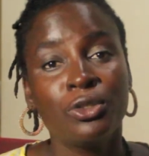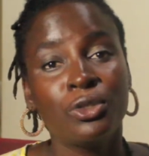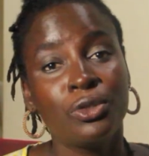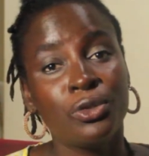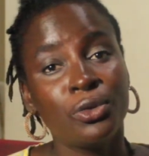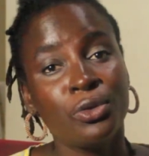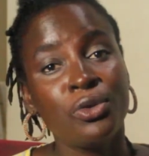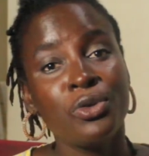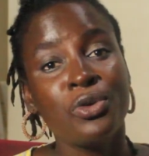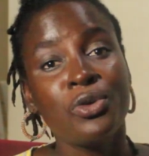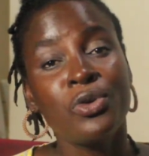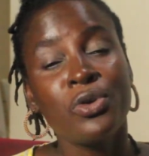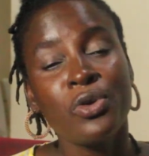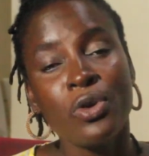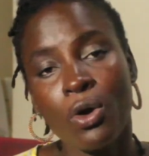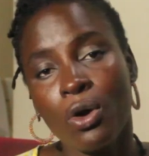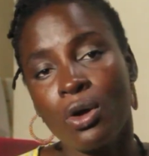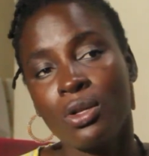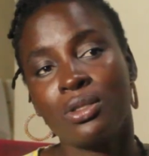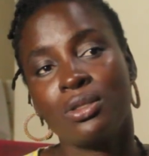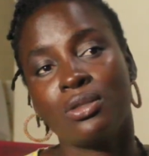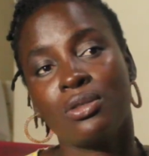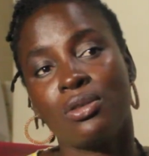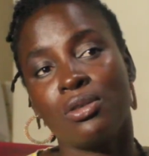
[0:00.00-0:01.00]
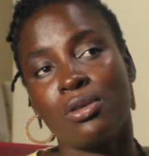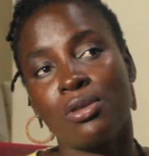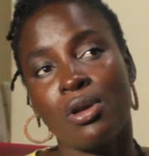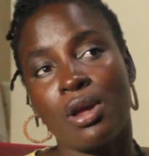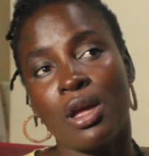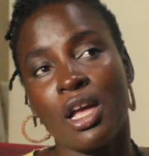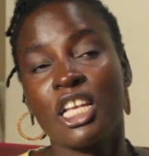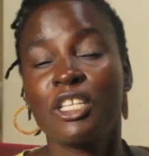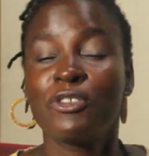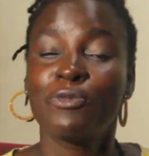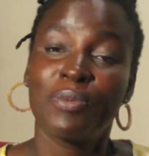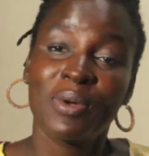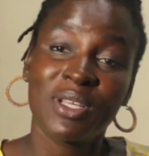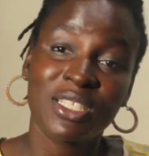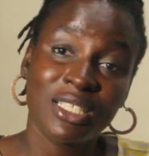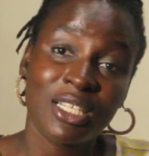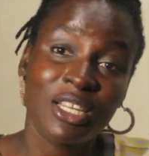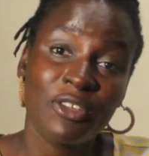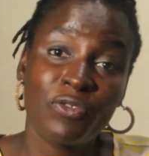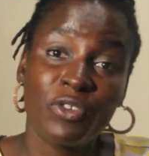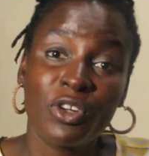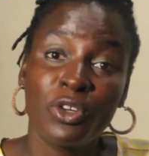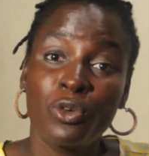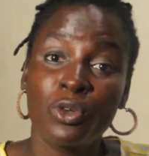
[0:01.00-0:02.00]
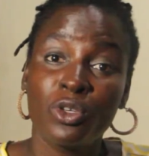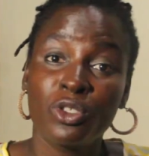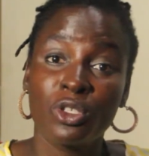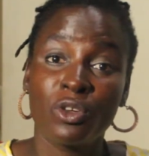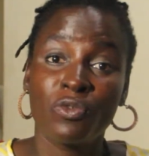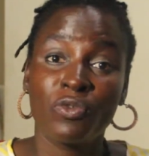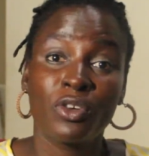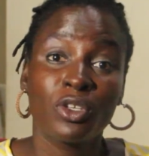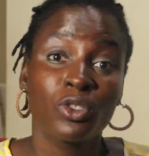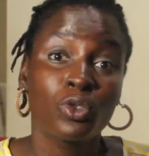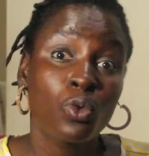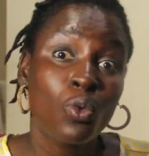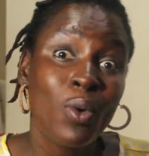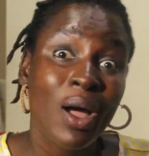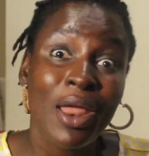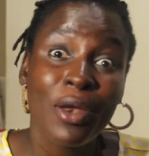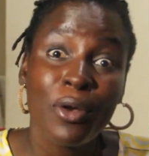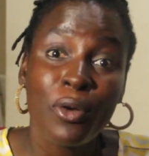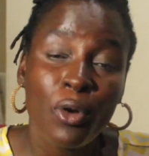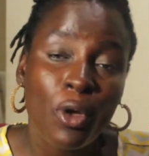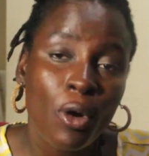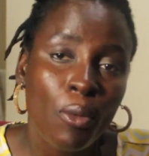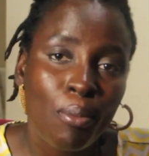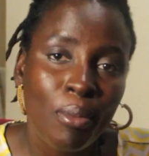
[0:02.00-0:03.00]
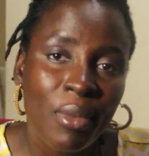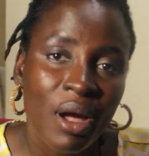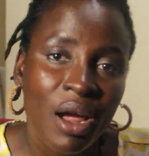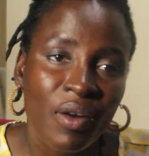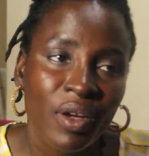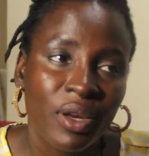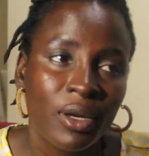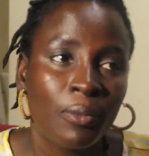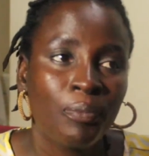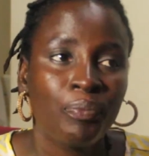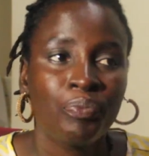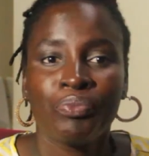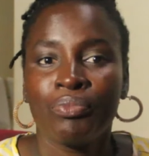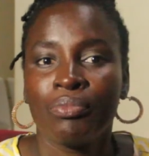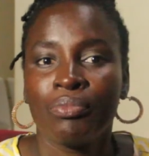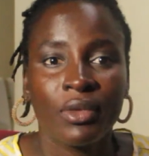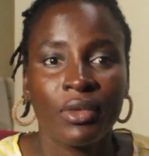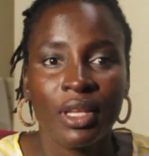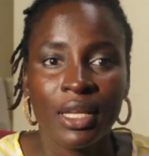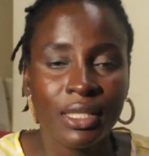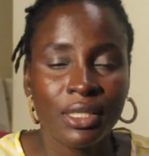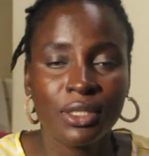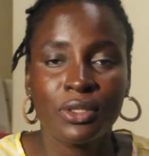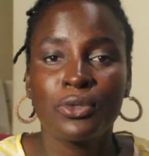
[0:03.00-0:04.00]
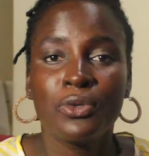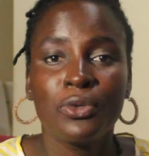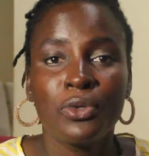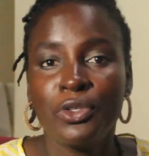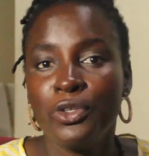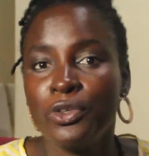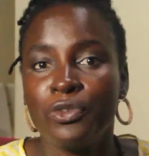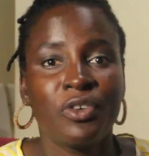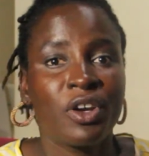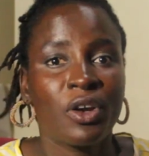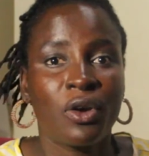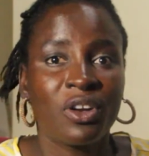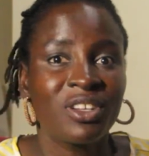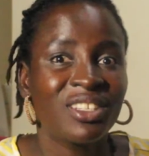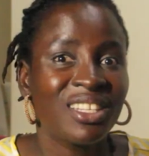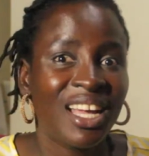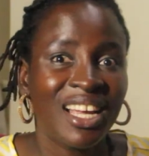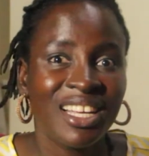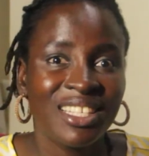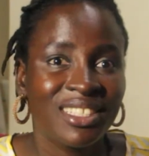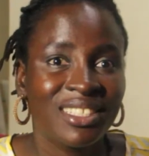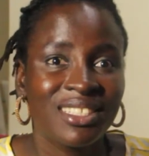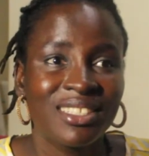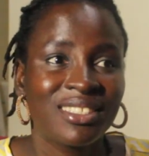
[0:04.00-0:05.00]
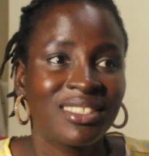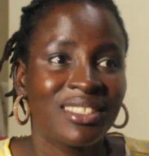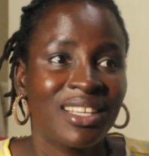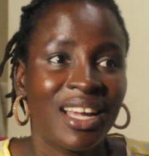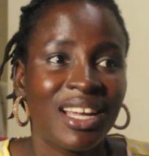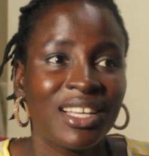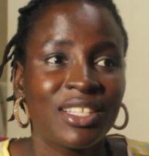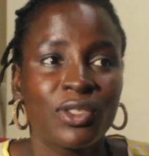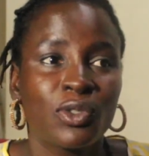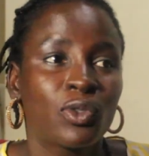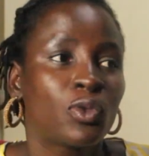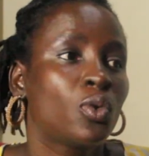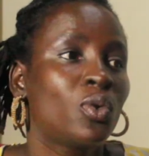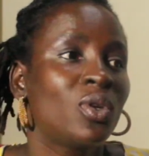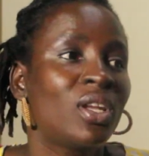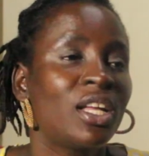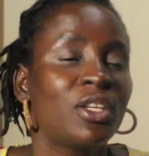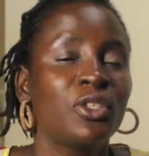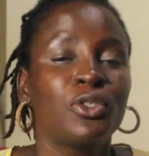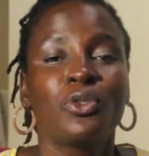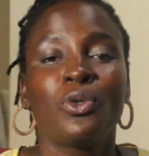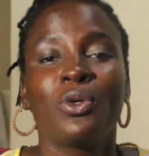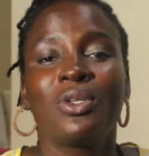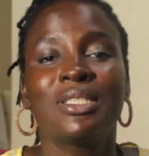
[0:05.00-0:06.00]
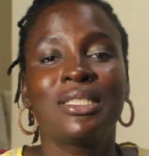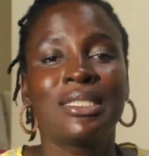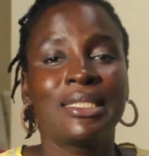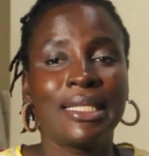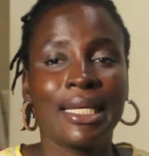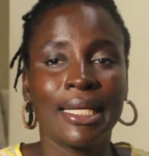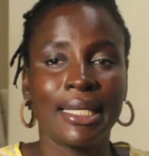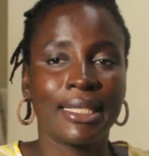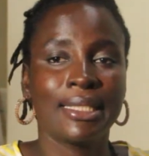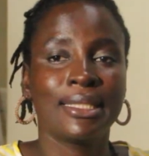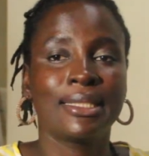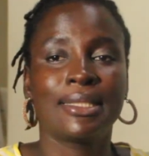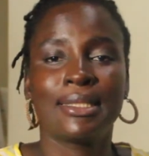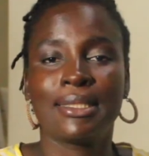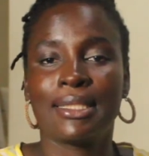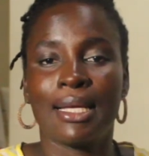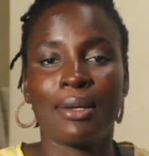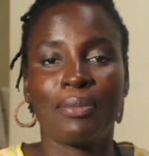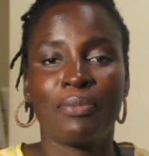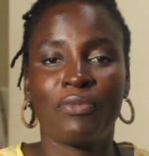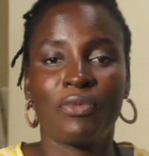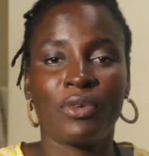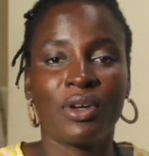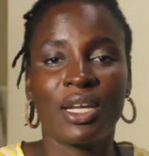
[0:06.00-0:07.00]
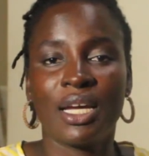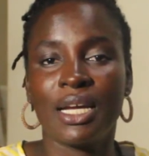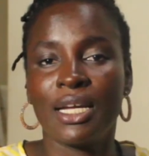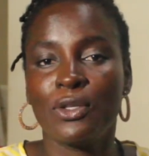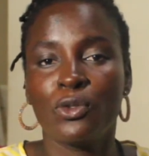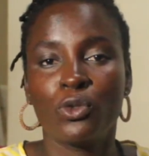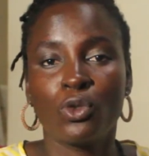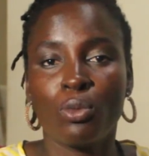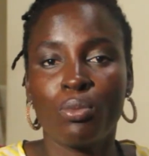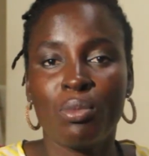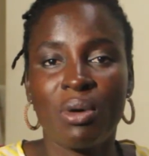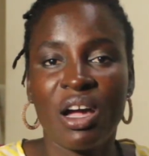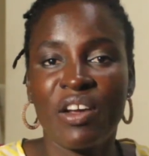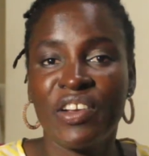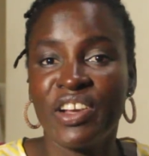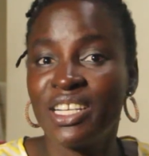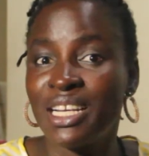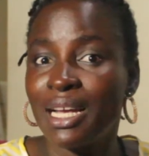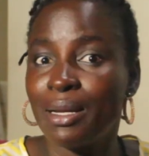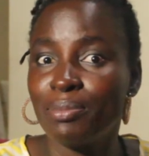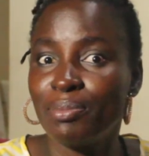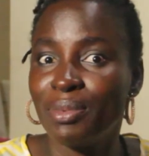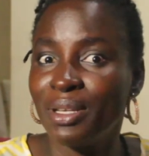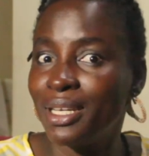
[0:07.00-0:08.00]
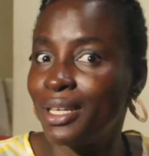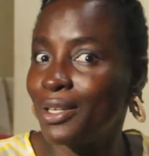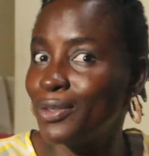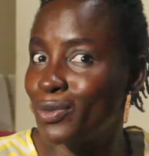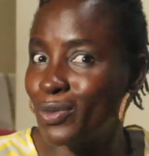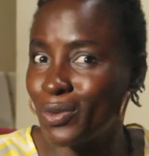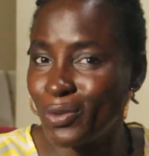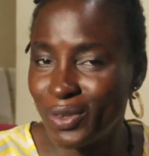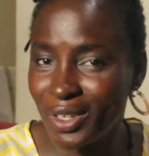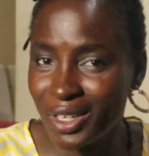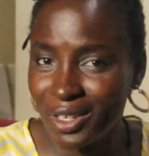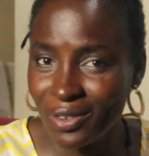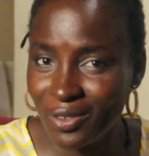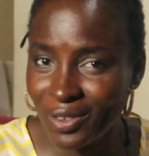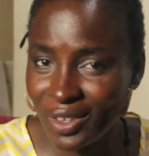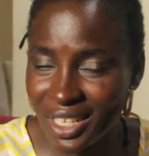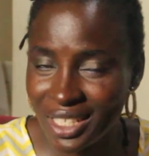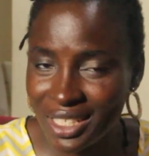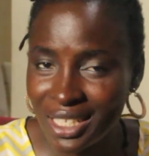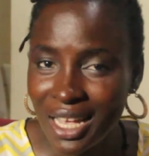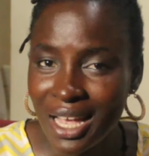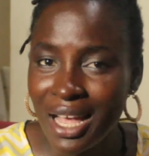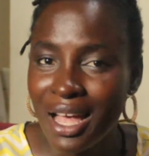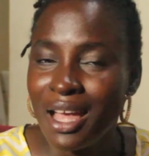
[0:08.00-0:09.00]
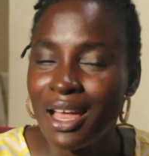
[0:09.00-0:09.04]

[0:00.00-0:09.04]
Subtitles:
Do not, especially for those of us who are not married, it's good you recognize the signs so that you don't take a step further into marriage and begin to regret.